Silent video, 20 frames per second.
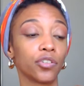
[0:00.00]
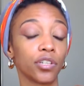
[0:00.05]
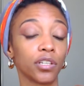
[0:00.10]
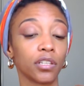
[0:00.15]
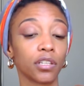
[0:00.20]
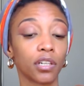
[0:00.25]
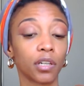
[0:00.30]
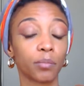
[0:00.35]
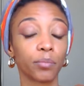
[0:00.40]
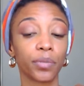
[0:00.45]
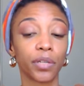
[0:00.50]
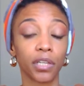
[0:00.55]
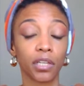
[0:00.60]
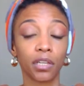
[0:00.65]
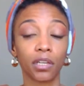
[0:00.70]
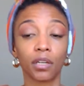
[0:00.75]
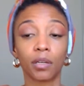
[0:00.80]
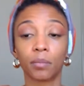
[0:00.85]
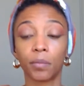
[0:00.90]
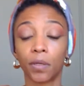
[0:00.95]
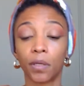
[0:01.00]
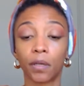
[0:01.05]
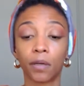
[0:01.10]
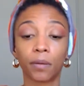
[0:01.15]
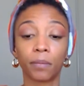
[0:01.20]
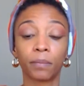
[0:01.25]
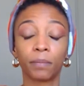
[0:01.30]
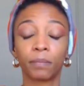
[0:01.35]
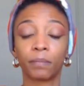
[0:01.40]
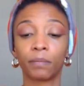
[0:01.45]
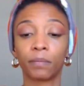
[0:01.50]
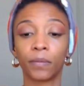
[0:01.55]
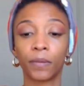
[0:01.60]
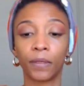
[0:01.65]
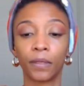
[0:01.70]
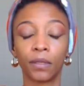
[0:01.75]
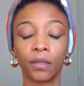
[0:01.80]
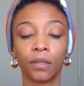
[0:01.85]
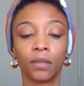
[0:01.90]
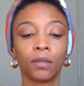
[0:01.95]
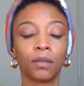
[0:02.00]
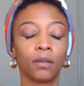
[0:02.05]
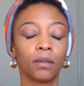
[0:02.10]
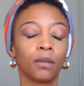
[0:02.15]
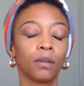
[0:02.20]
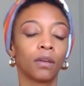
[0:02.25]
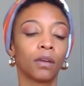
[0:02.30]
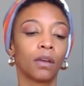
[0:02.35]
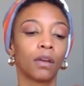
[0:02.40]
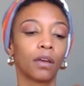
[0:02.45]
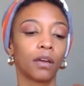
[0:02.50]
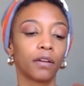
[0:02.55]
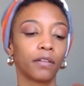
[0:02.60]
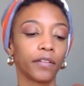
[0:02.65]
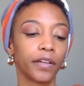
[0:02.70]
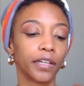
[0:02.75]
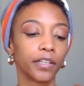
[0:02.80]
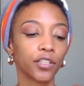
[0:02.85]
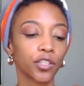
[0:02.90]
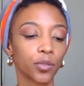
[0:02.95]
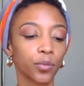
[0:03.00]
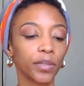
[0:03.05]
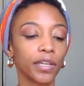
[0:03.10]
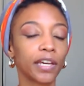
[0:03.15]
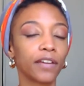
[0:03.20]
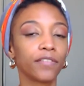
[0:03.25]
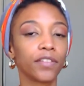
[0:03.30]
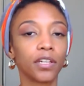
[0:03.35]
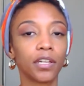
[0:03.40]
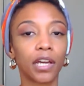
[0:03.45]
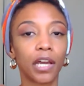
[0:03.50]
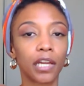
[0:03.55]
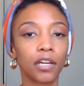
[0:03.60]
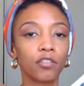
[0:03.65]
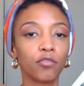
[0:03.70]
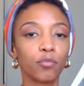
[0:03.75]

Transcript: that I'm picking up here. All right, so we have the Nine of